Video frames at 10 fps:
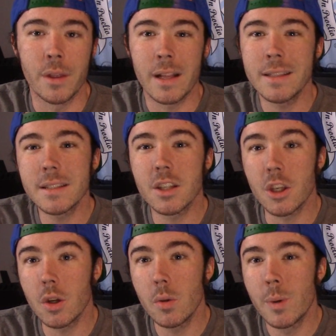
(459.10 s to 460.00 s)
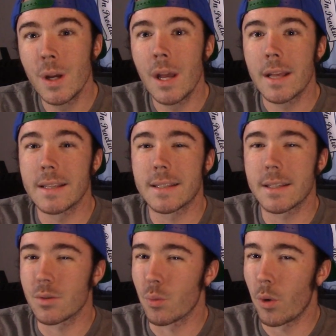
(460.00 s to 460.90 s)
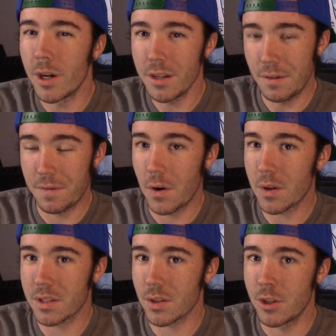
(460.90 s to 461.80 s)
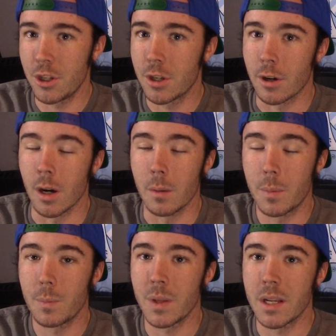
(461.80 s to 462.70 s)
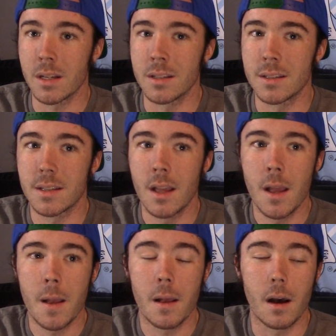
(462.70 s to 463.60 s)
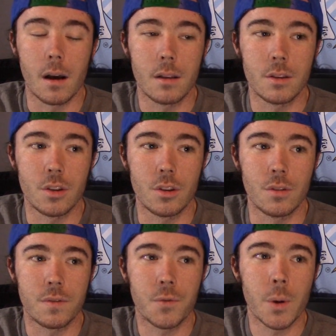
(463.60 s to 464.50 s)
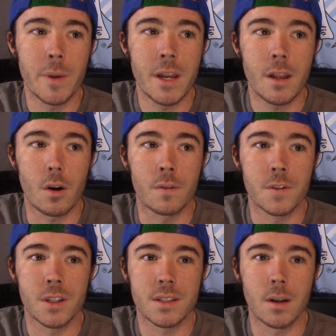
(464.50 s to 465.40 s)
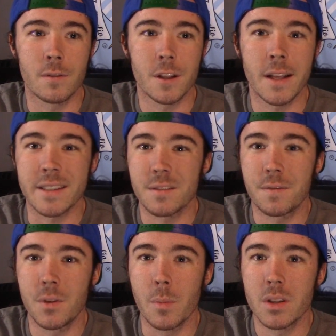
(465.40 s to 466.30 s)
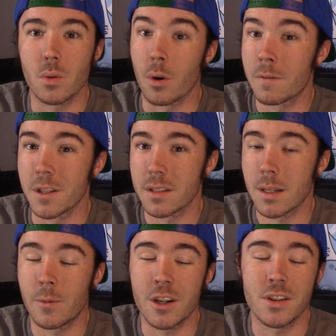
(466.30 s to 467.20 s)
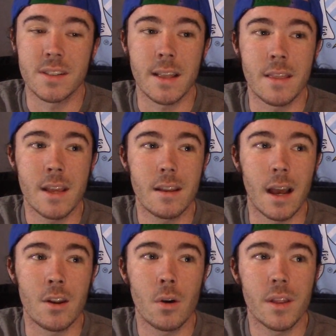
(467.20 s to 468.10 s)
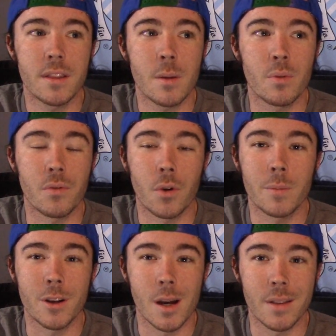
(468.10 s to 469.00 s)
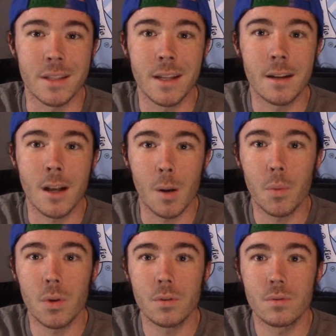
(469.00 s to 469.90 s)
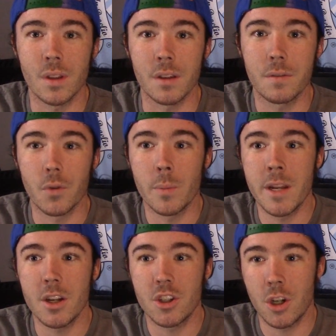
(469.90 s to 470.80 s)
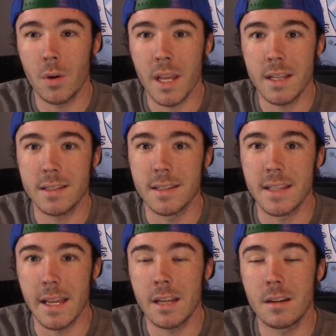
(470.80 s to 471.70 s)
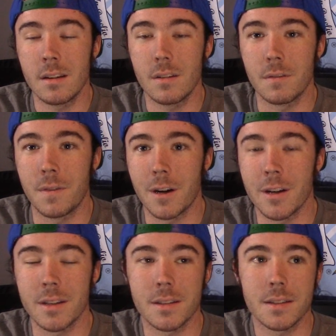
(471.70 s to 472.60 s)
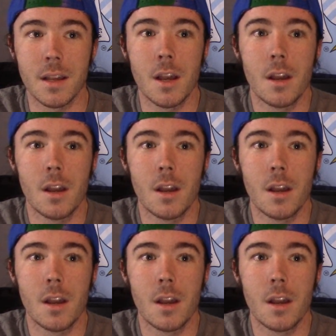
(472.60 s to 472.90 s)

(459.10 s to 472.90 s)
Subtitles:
at least Cube is wanting to focus on Europe, because 4 Minute over the last few months, or over the summer, I should say, I know that they did a couple 4 Minute showcases in various